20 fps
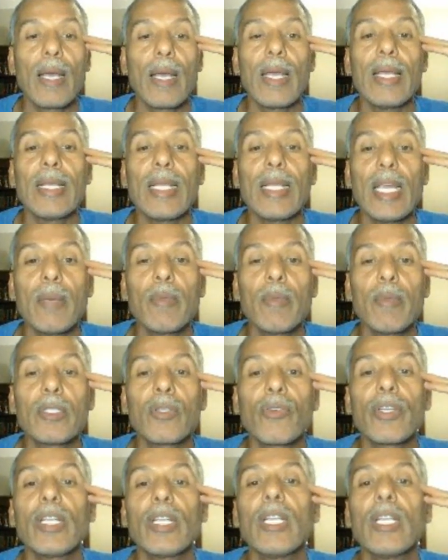
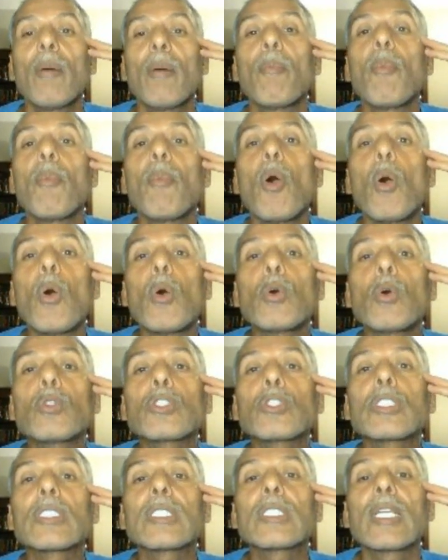inhibitory
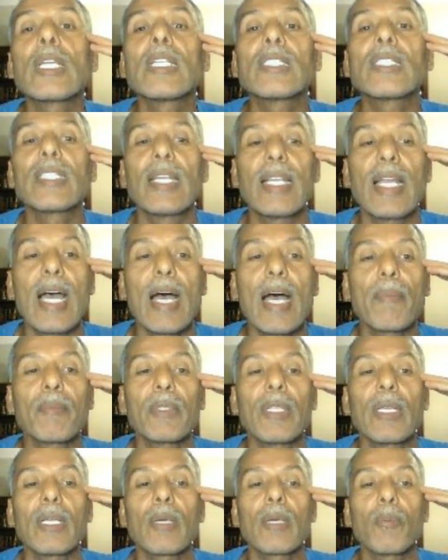
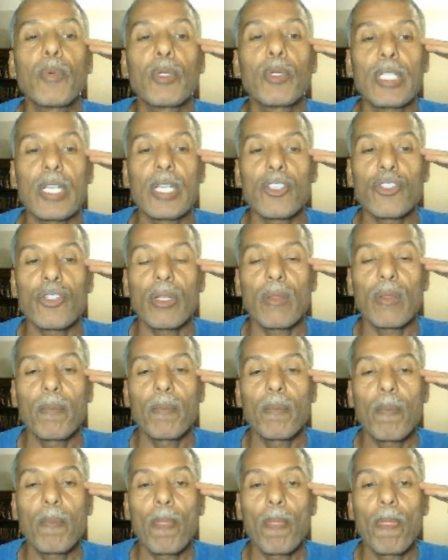post-synaptic potential.
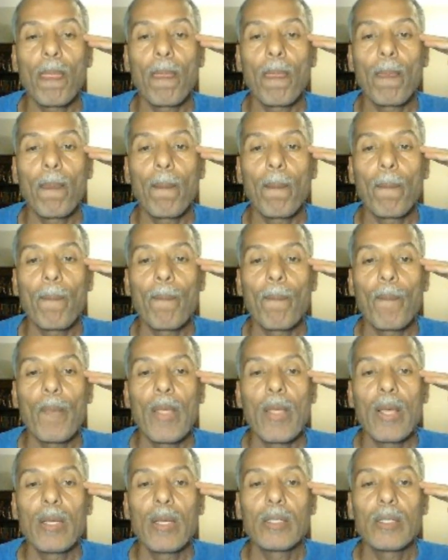
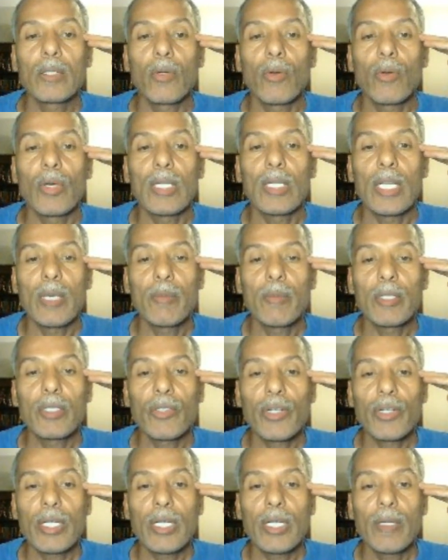So
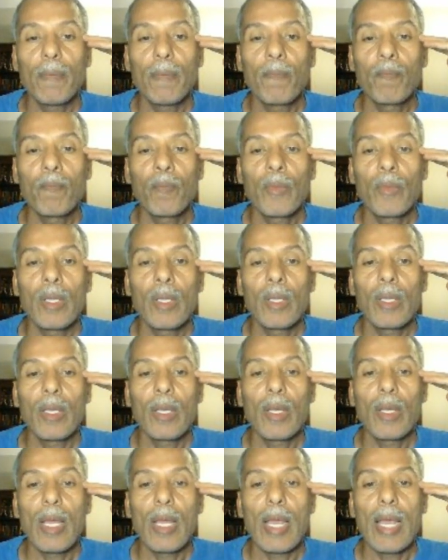inhibitory,
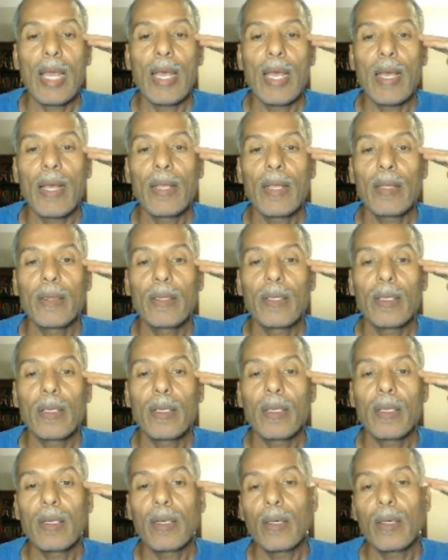and
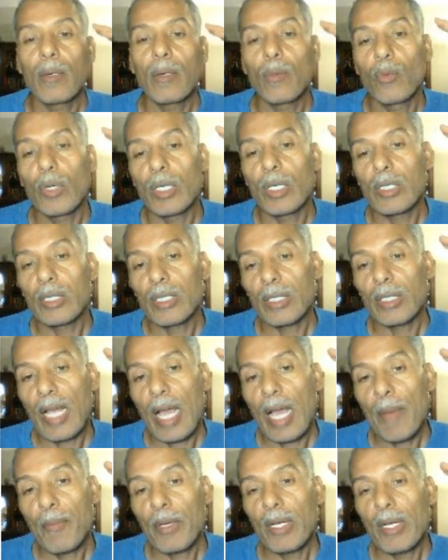where is it
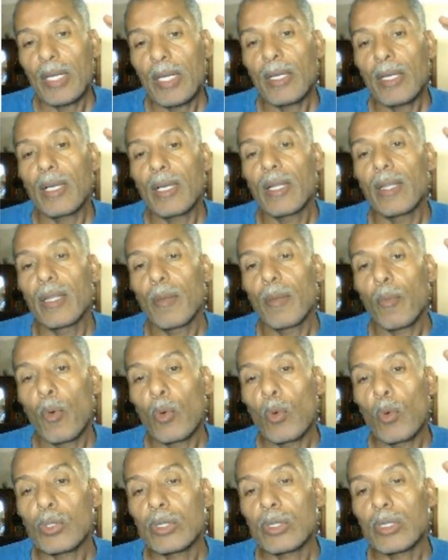happening? In the
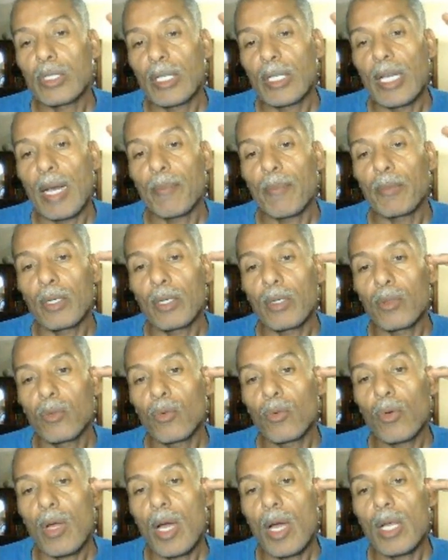postsynaptic
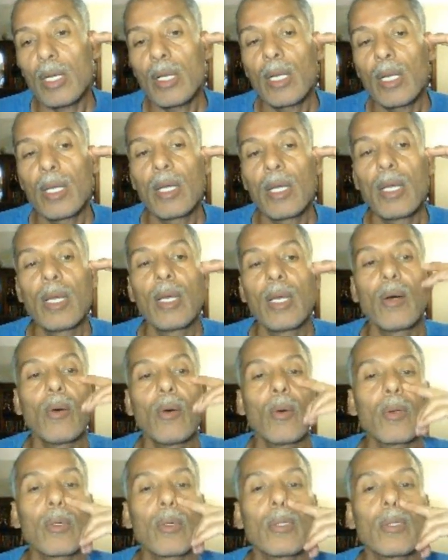neuron,
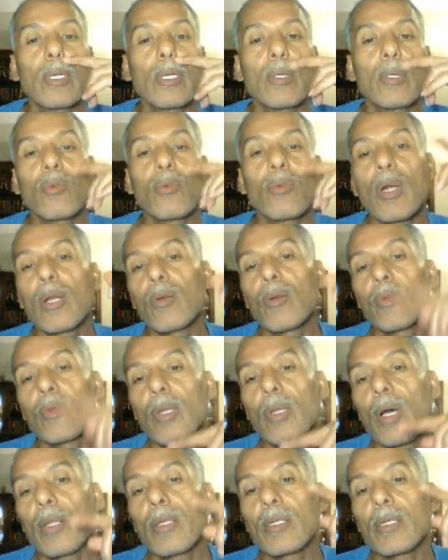or the neuron on
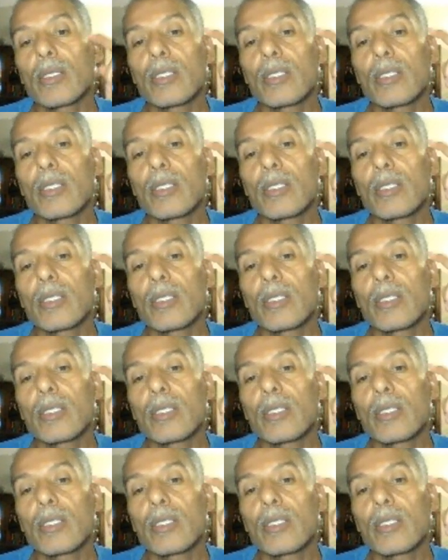the other